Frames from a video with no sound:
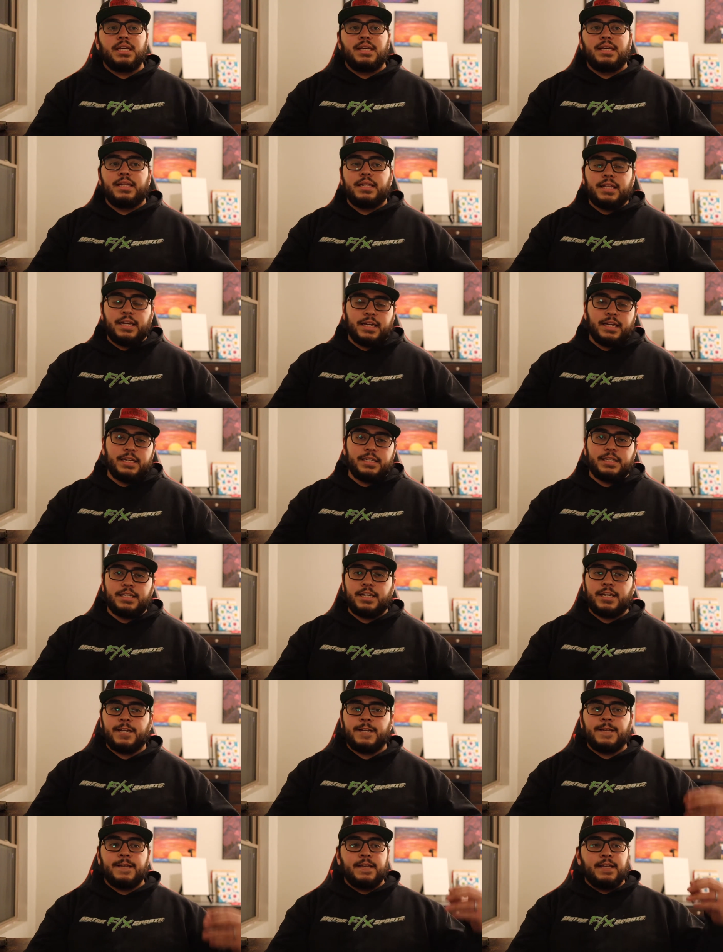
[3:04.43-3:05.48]
And like I
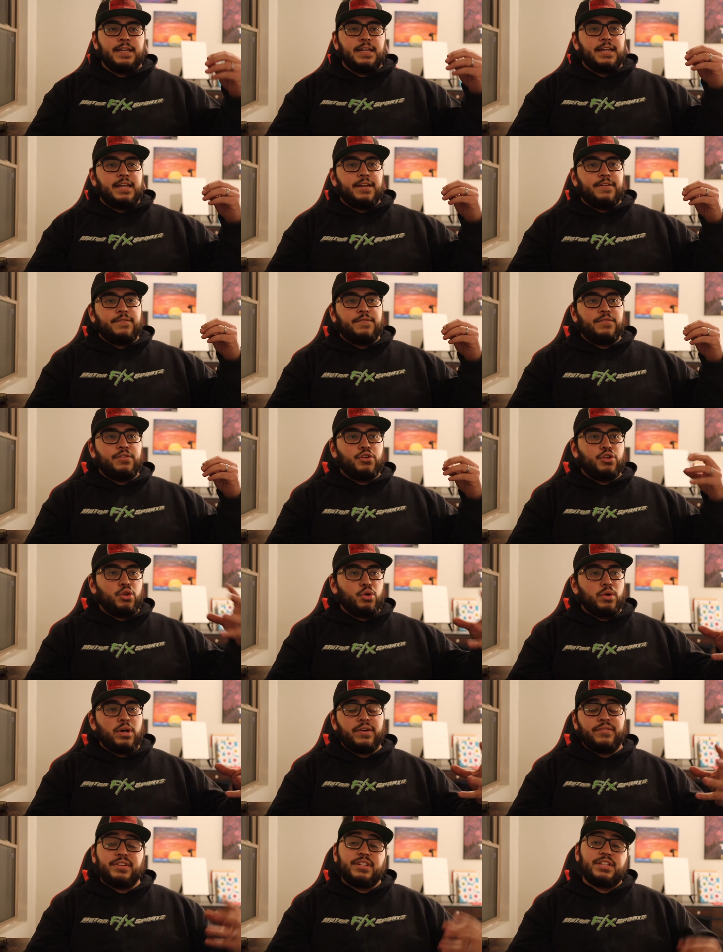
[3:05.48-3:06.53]
said, if
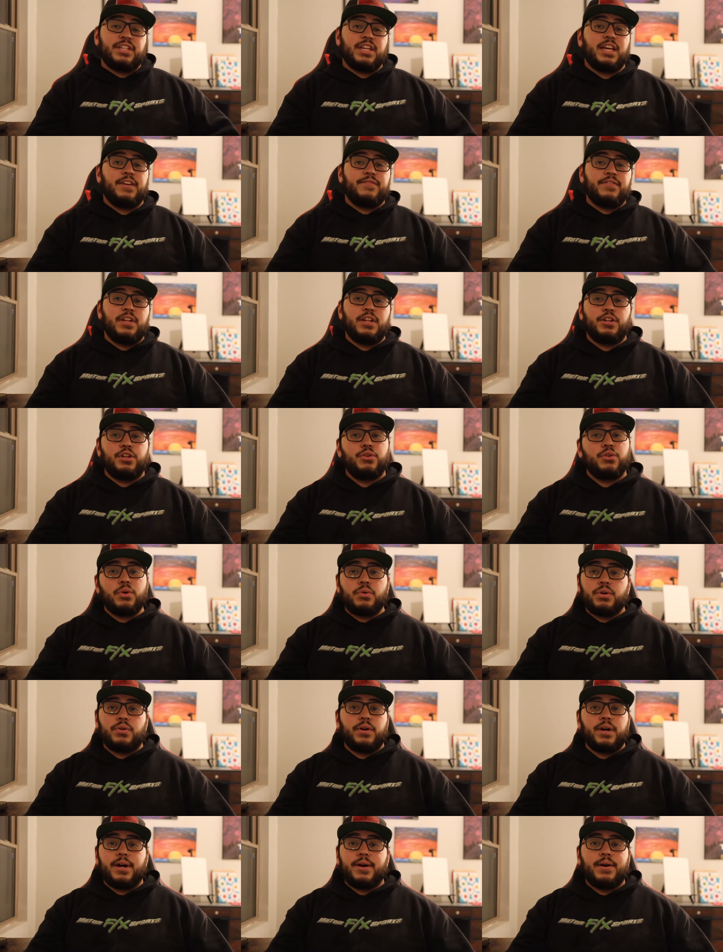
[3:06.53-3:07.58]
you have a safety and you don't
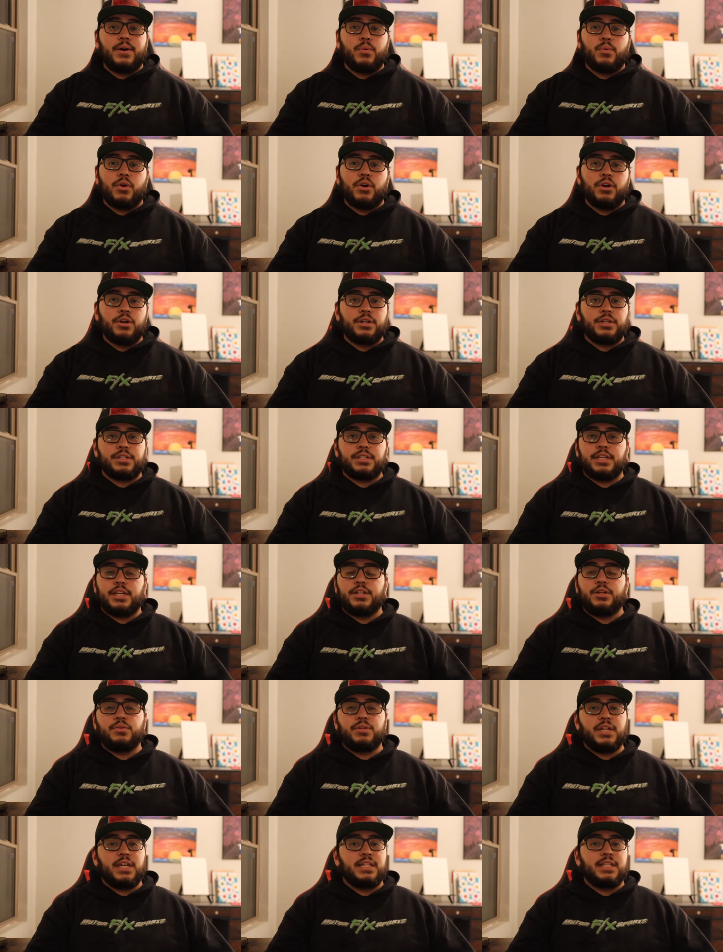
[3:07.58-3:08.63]
know how it works and
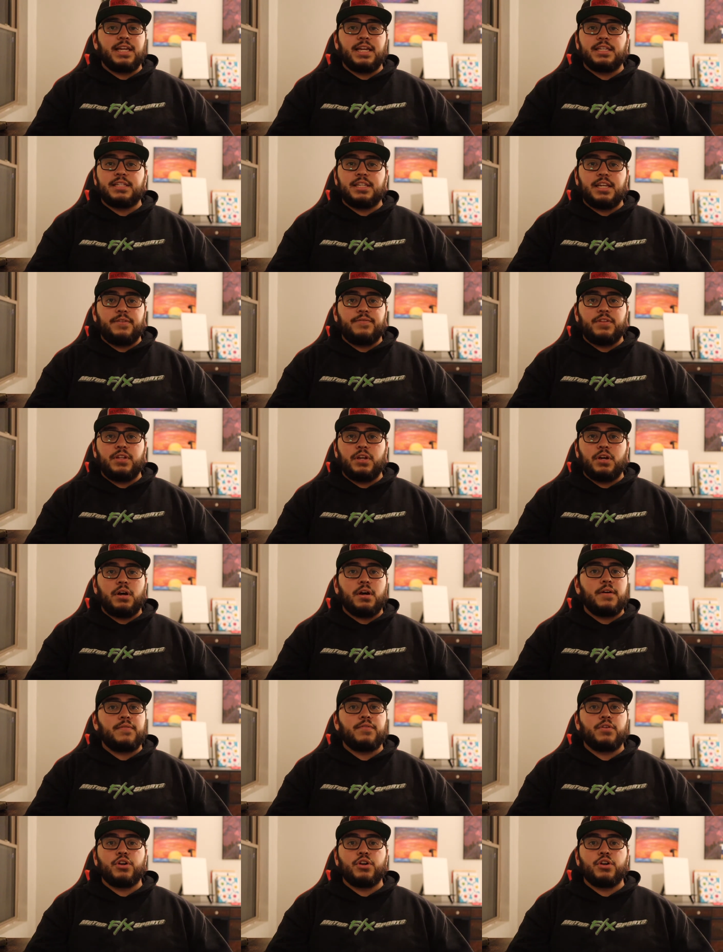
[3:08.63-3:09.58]
you take that safety off,